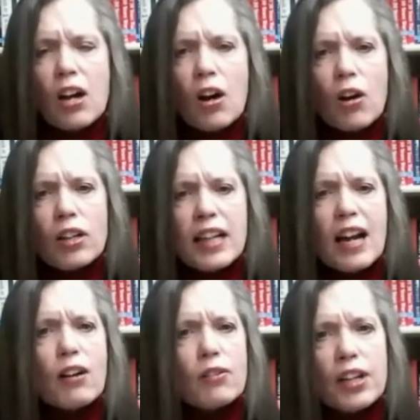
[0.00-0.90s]
holy
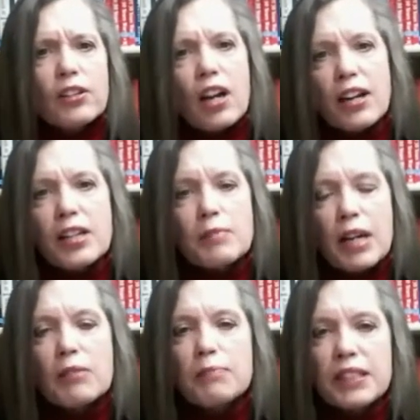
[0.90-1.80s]
cow, they're talking
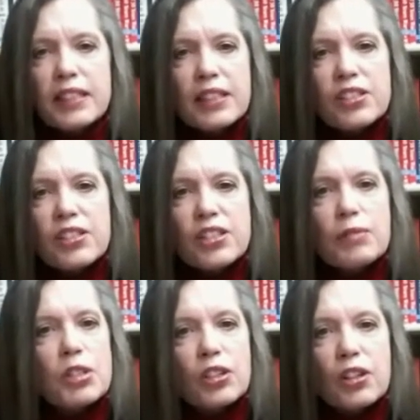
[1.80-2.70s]
about building this system
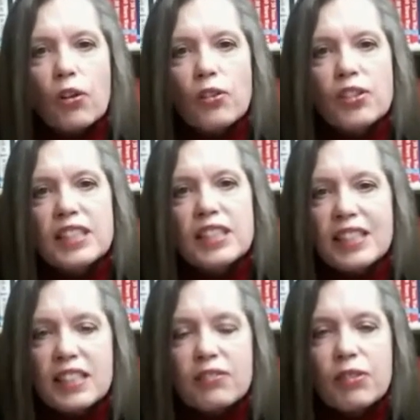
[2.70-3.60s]
that's going to hold this
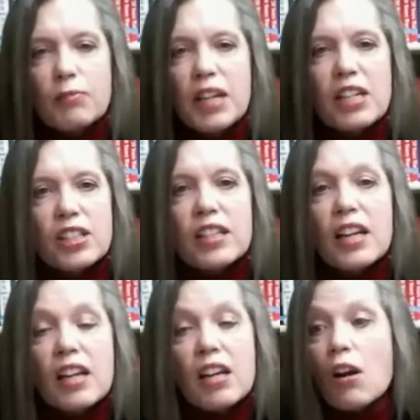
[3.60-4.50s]
kid's information
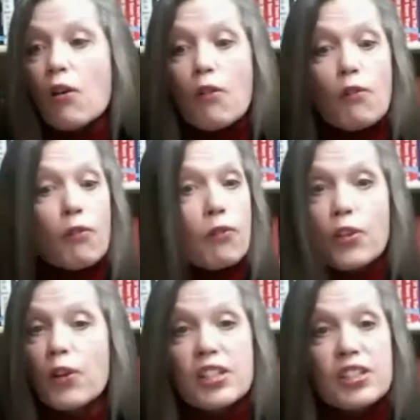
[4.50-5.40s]
for
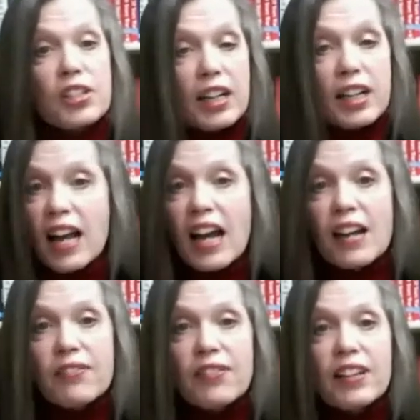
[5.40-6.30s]
the rest of their
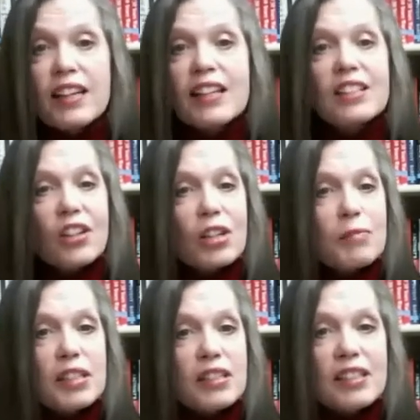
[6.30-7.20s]
life, and it's going to
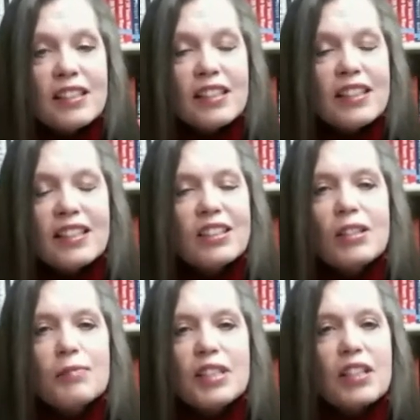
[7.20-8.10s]

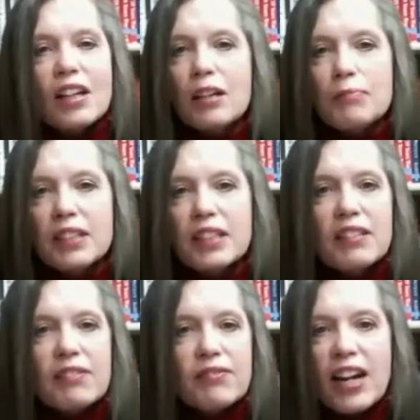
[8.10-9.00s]
be a
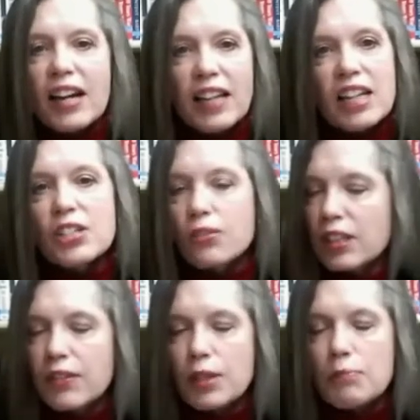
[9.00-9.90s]
complete violation, really,
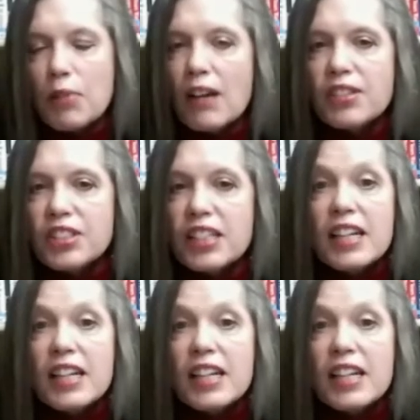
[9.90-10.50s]
of their privacy.